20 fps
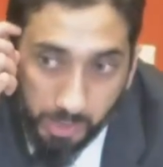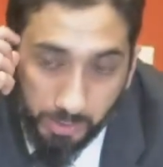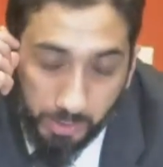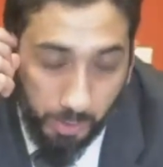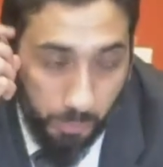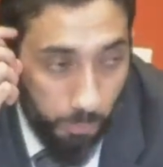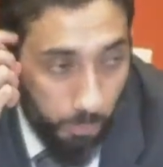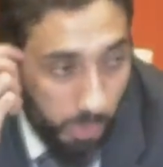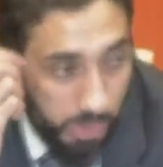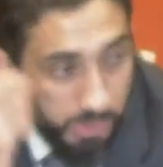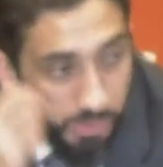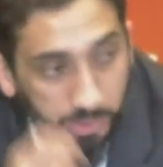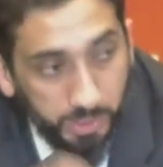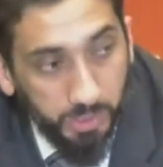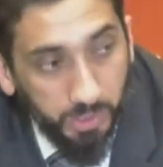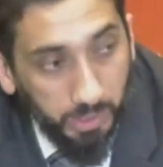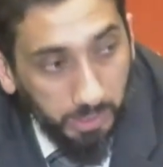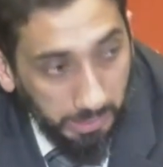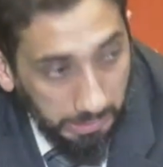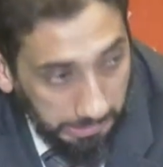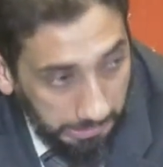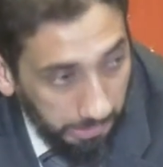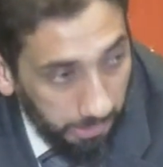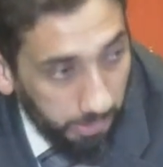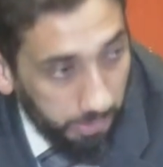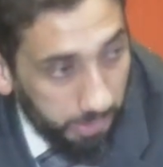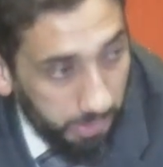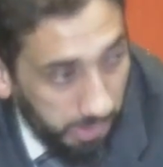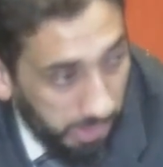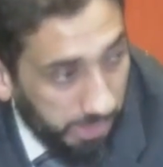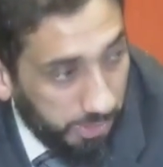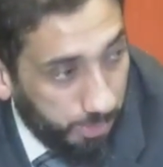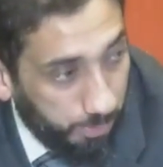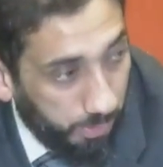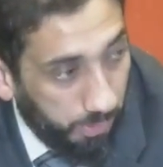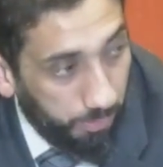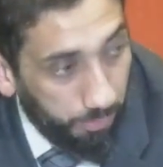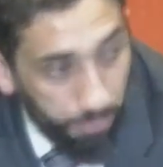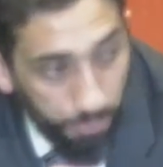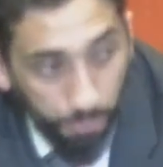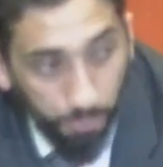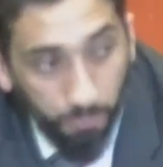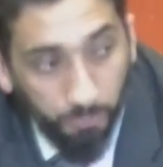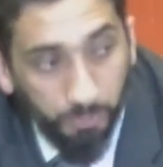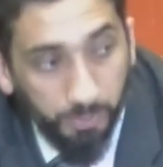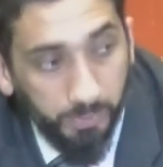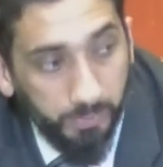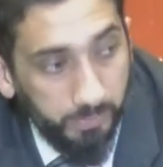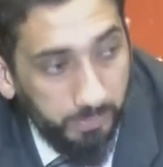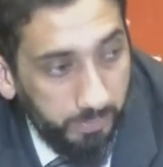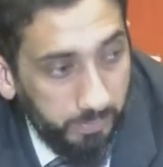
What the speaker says: that once guilt has been proven,